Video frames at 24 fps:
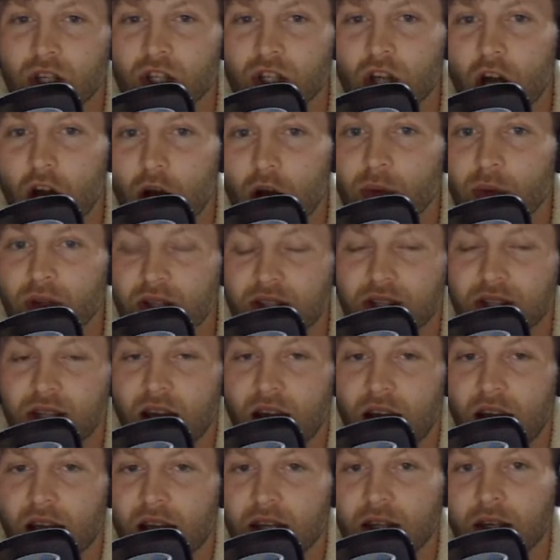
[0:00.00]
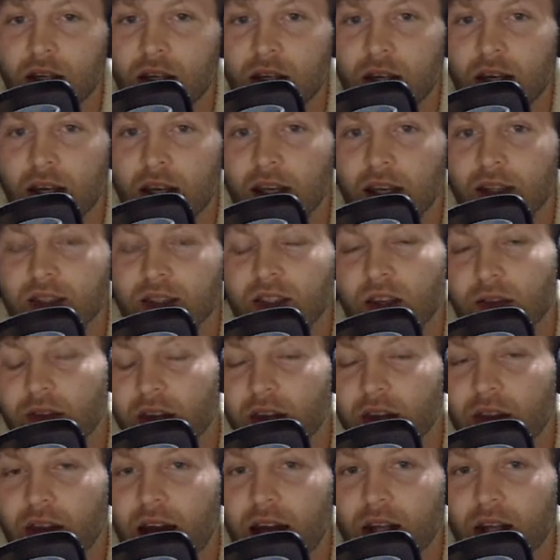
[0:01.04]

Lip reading: up inside and stuff like that.